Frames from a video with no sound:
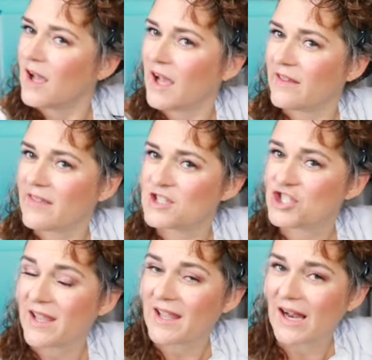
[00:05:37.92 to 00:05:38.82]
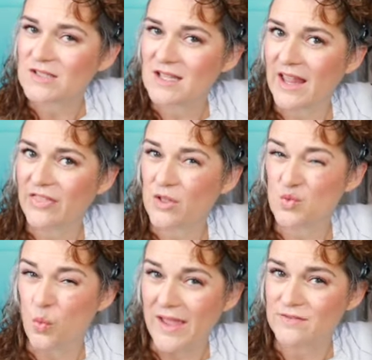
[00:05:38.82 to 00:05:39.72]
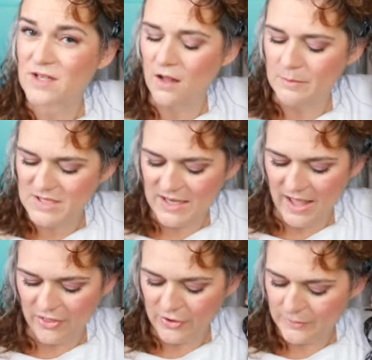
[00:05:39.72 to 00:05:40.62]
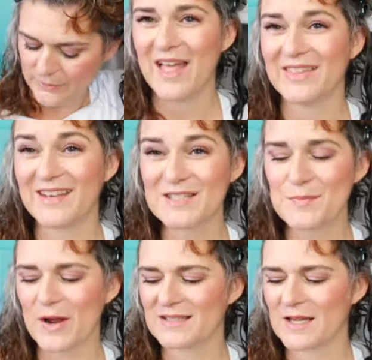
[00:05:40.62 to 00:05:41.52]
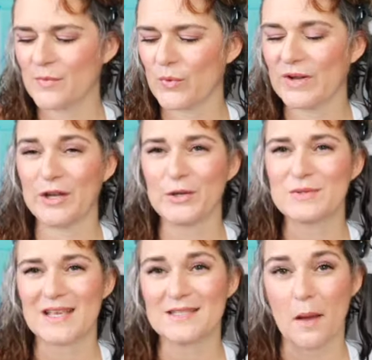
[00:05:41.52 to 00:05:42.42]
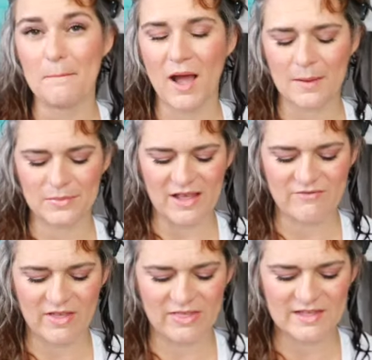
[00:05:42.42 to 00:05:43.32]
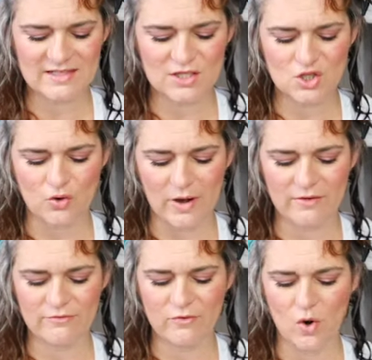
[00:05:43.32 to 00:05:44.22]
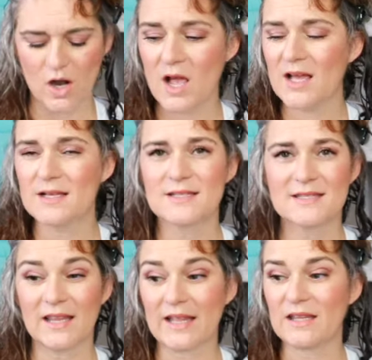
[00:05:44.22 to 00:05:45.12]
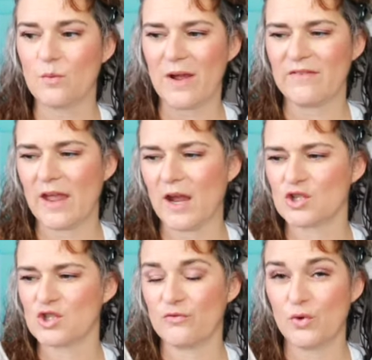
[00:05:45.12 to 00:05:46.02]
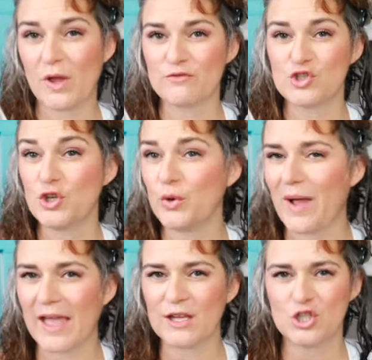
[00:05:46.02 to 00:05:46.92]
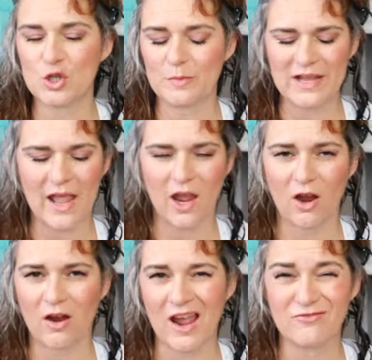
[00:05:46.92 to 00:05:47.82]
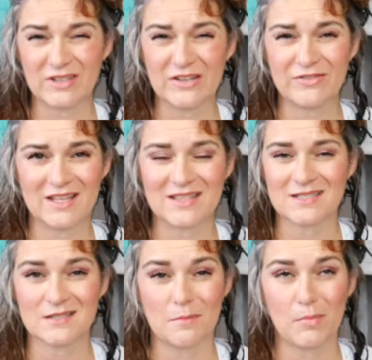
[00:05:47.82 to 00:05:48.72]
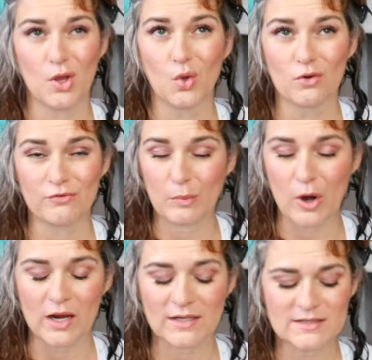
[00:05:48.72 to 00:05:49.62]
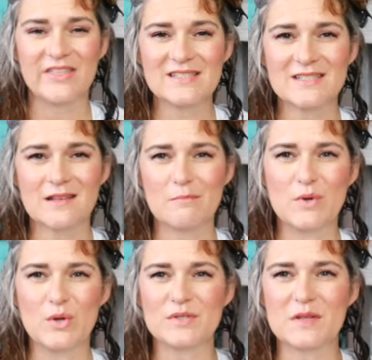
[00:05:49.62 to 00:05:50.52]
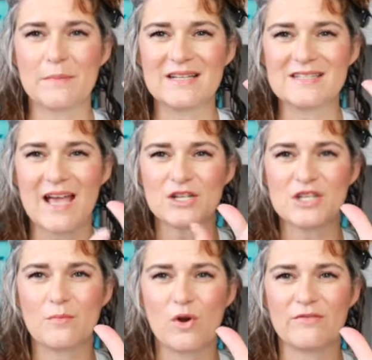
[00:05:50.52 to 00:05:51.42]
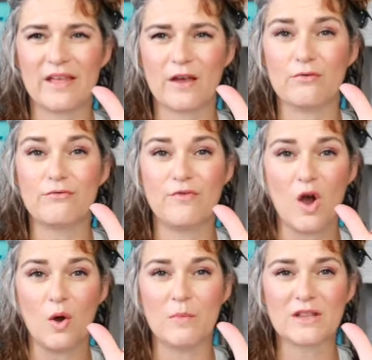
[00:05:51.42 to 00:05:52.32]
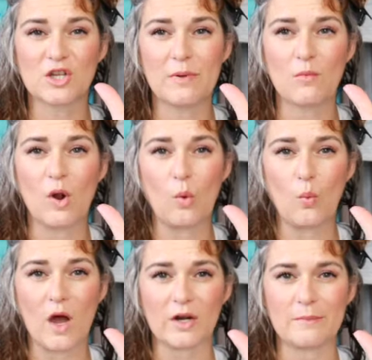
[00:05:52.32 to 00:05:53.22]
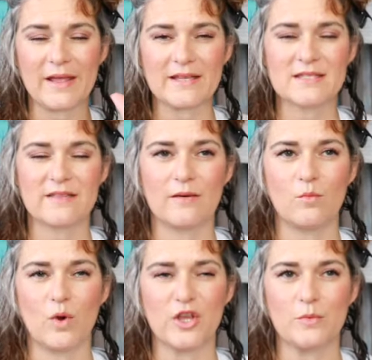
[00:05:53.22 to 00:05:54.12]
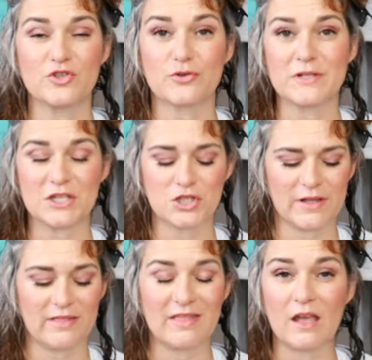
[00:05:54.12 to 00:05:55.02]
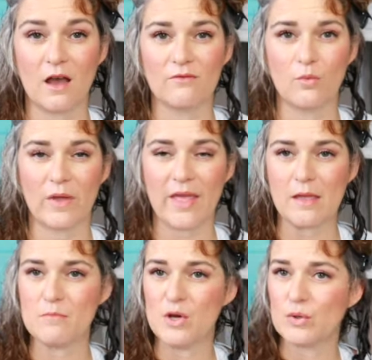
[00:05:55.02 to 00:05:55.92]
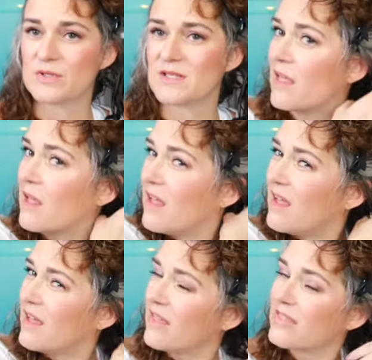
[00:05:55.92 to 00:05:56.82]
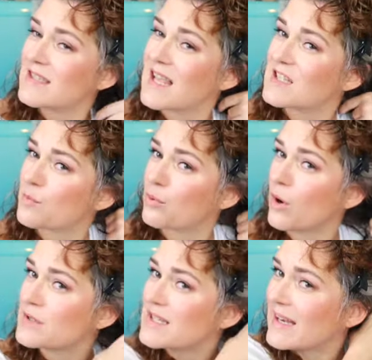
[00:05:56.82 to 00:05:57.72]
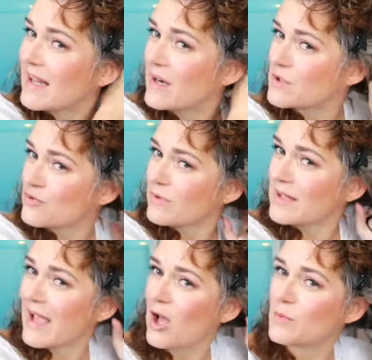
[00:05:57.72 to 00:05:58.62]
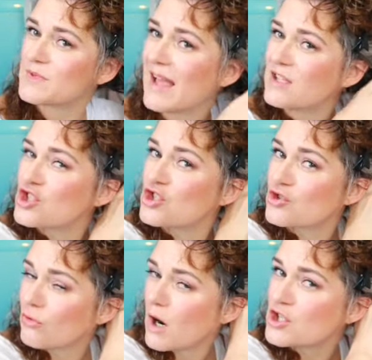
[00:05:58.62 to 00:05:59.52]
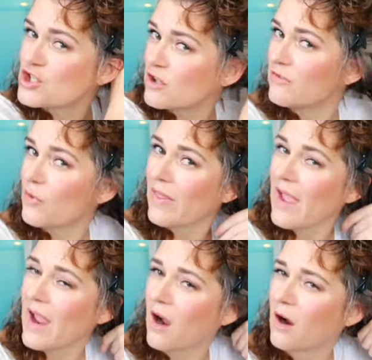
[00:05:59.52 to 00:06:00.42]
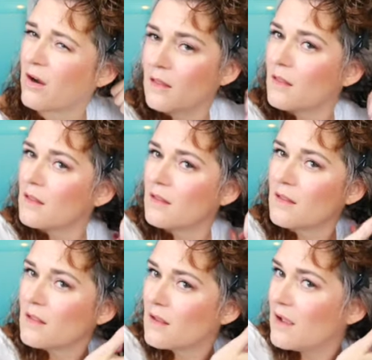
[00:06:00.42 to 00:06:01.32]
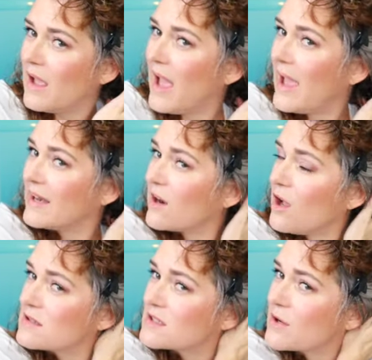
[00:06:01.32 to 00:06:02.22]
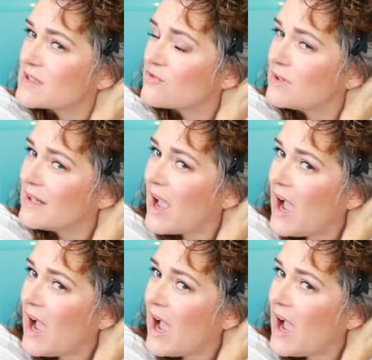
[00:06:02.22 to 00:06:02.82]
and then shake it out to let those waves clump together. The next product I'm going to use is Pop Life. This is great for slightly wavy hair. So if you have 2A, 2B hair, I really feel like this is a beautiful product. This is a mousse, but it's actually more of like a foam, a little bit more water-based than what you would traditionally think of with a mousse. This has protein in it, which really helps that structure for the hair. And it also is really